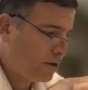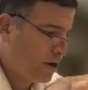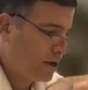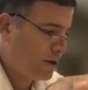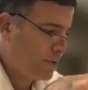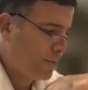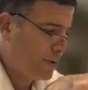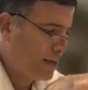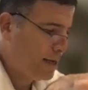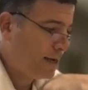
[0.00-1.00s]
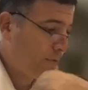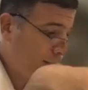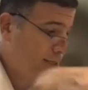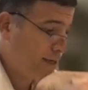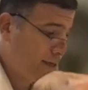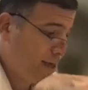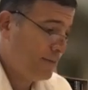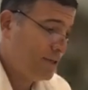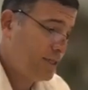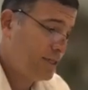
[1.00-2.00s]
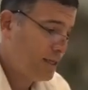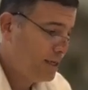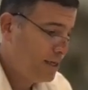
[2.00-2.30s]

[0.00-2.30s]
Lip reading: guard it properly and it went out in damages,